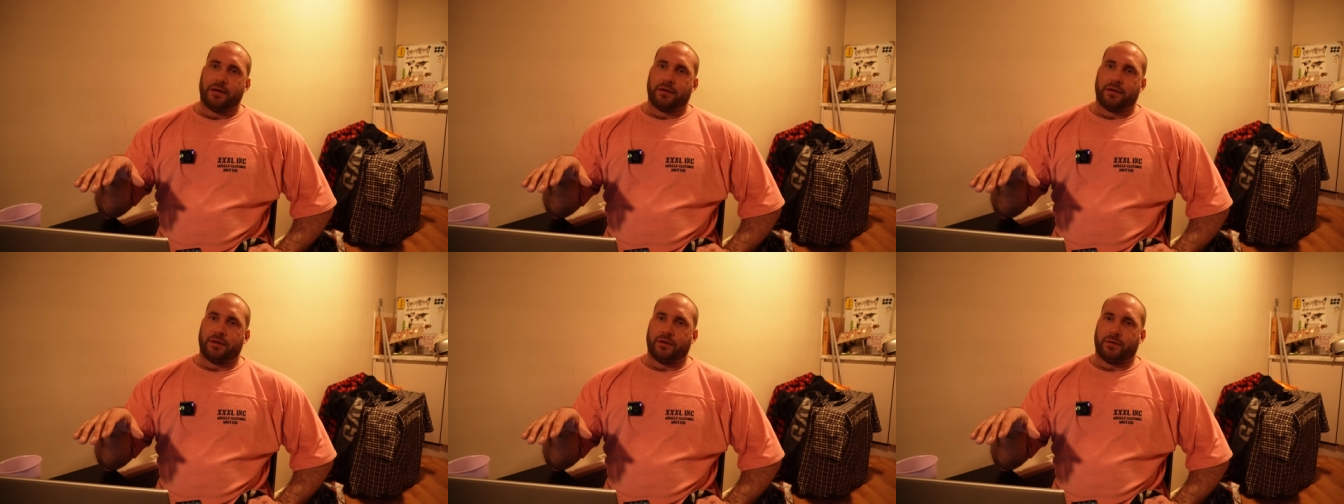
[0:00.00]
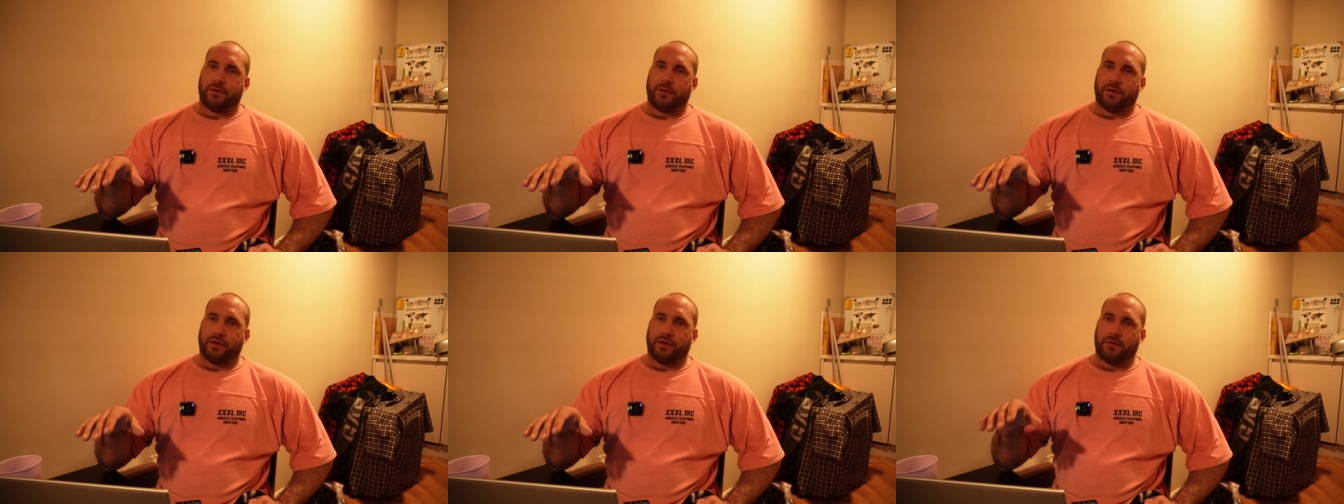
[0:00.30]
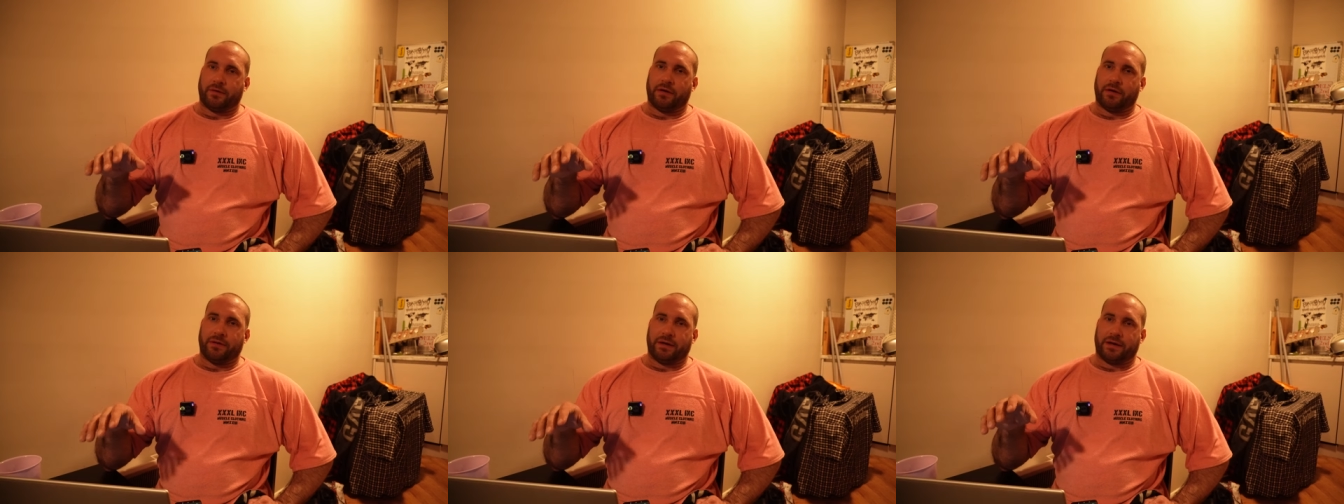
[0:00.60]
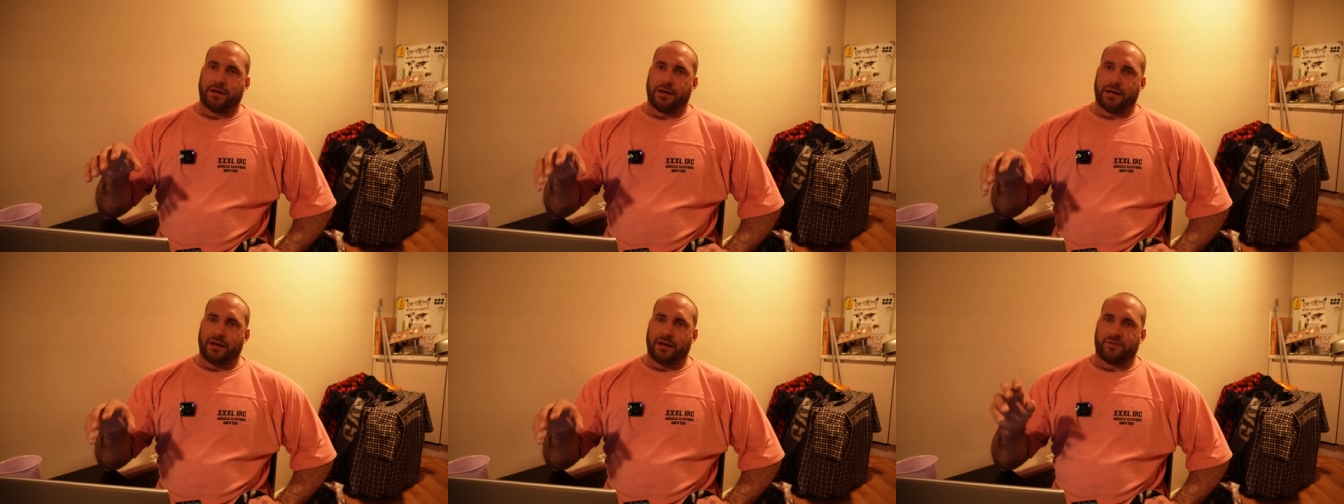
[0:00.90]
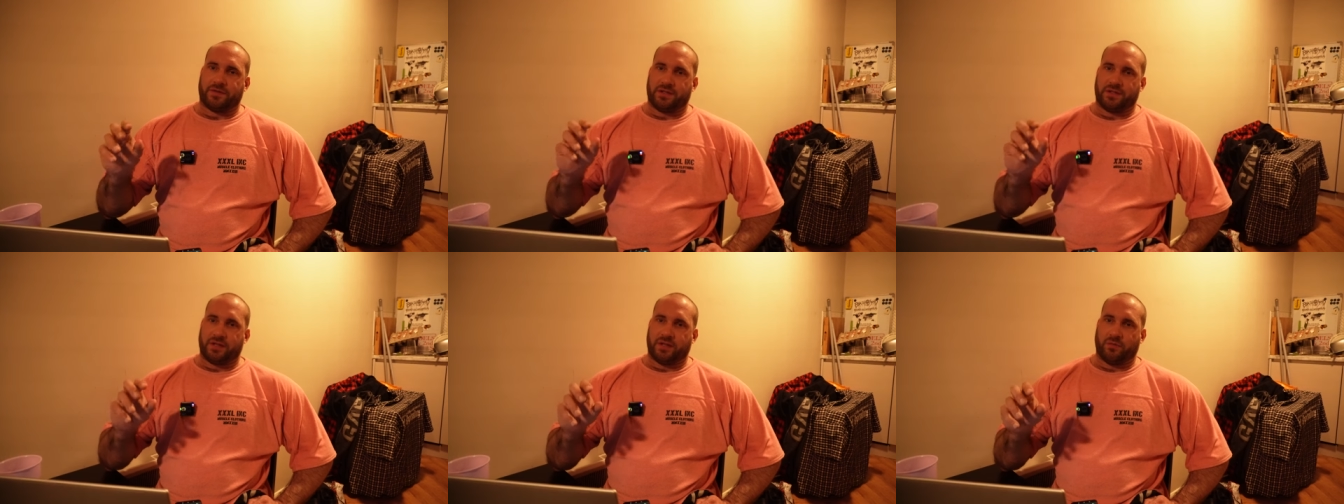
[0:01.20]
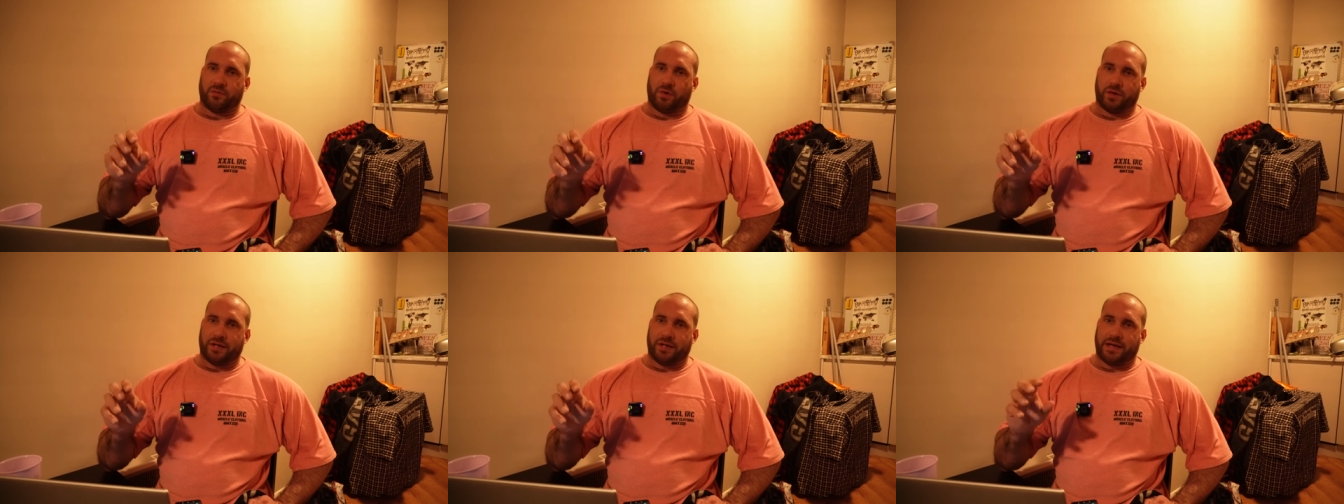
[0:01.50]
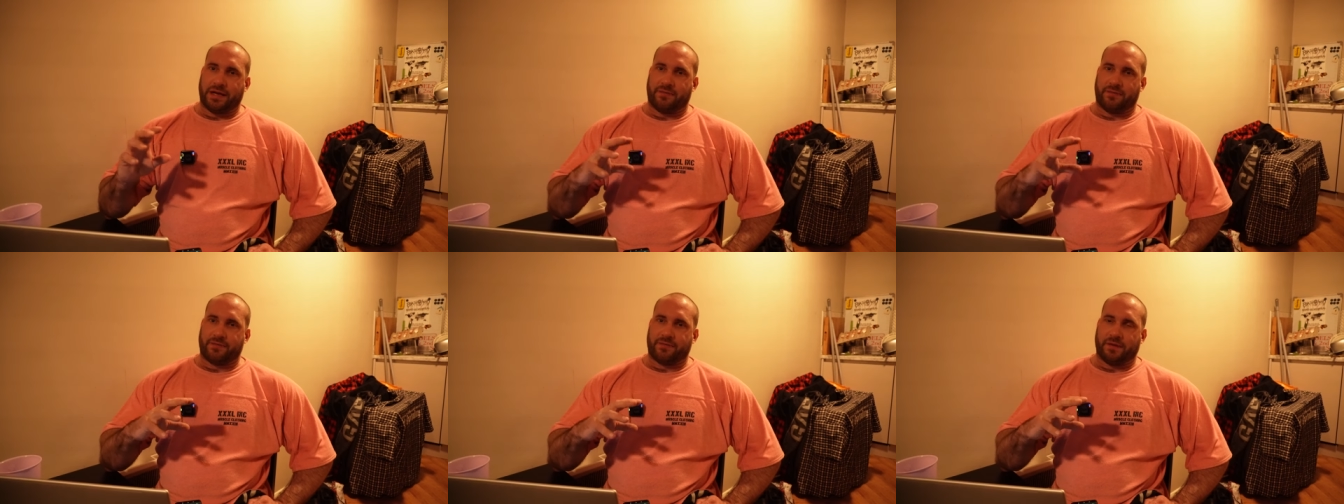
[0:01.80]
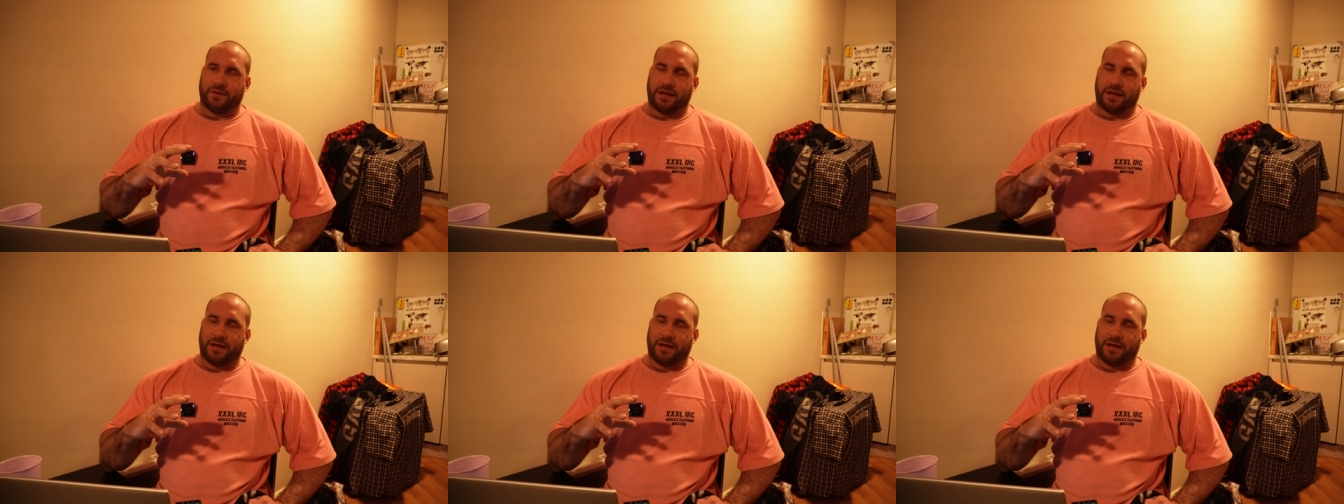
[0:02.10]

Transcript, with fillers: you, you're only going to have to do what you'd have